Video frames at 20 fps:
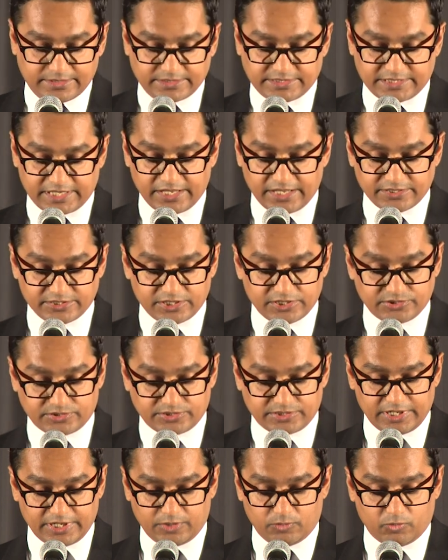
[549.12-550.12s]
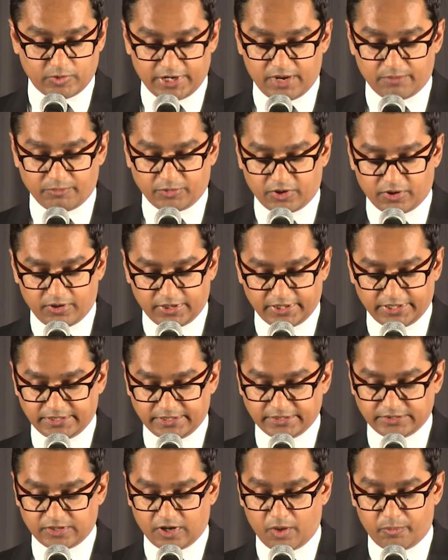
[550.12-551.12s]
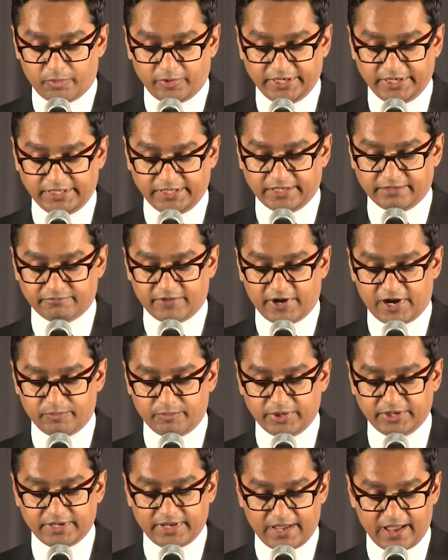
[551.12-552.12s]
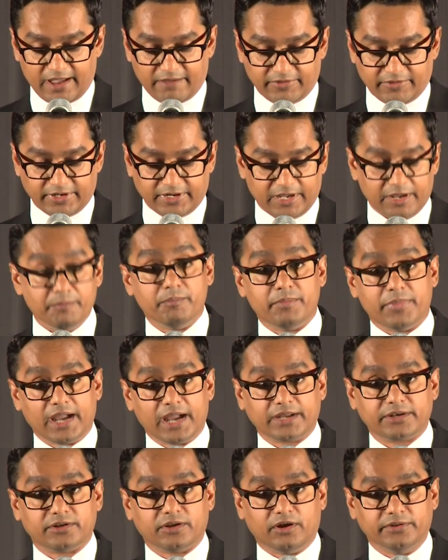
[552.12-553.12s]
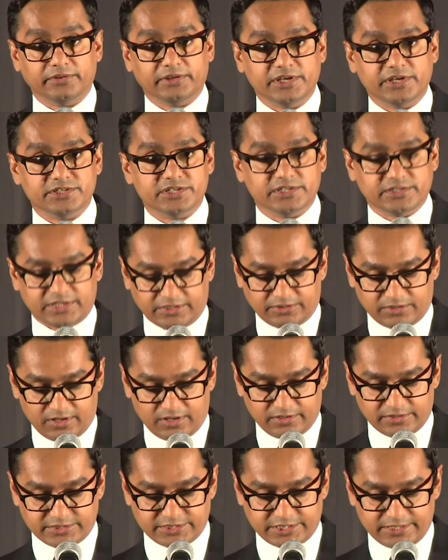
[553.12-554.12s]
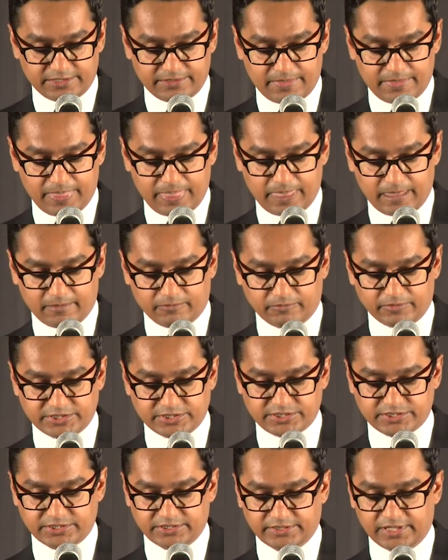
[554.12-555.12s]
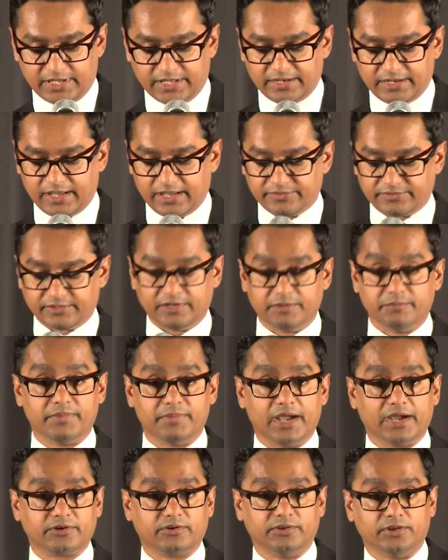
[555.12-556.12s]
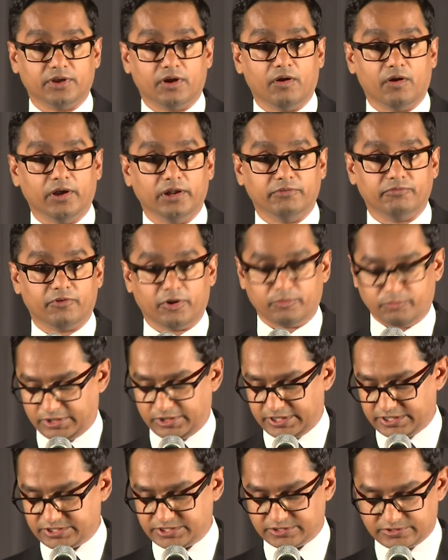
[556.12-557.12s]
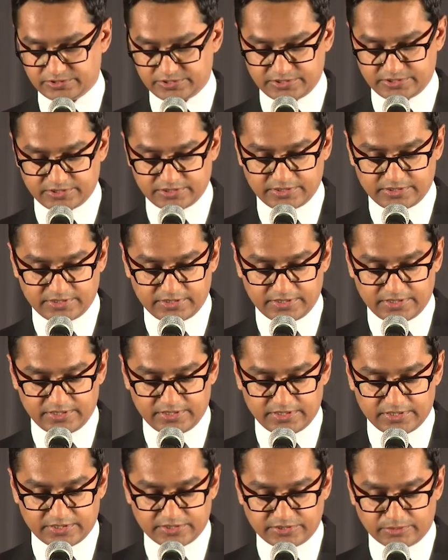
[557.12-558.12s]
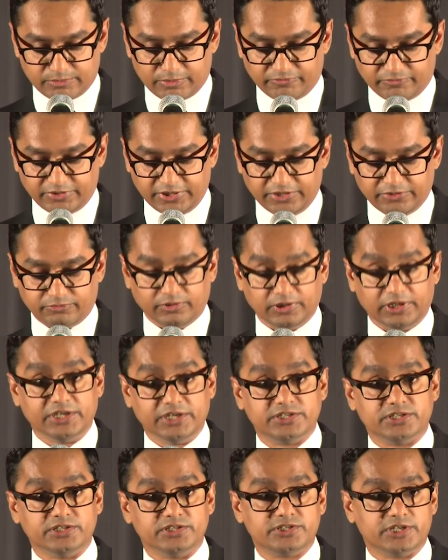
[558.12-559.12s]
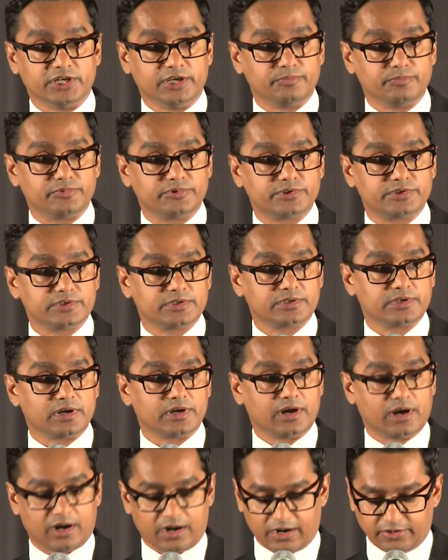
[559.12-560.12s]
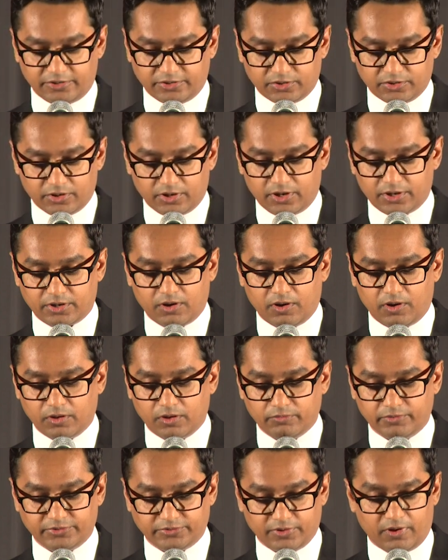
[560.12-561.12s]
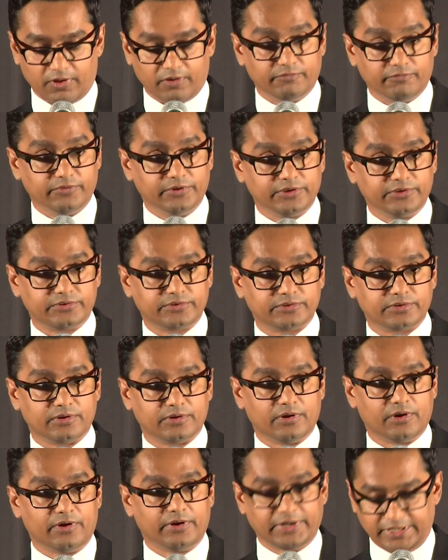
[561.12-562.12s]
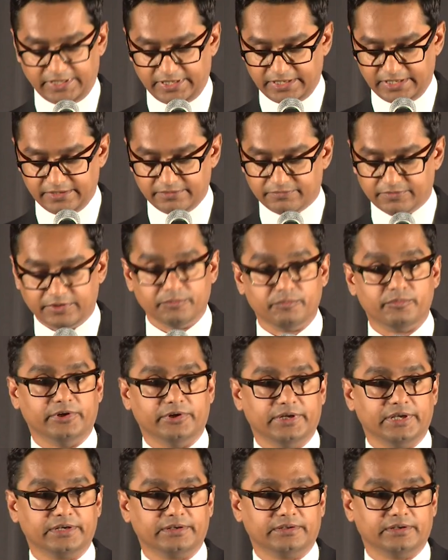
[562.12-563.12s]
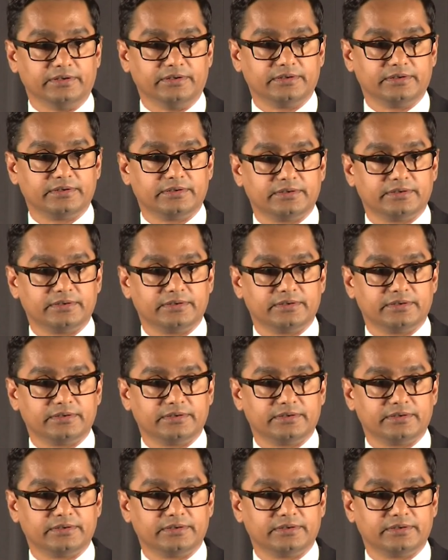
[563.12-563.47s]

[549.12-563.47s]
Changes in what I'm calling the operating environment have an impact on the engine technology, which then has an impact on the oil formulations. Some of these relationships are not always obvious or even predicted.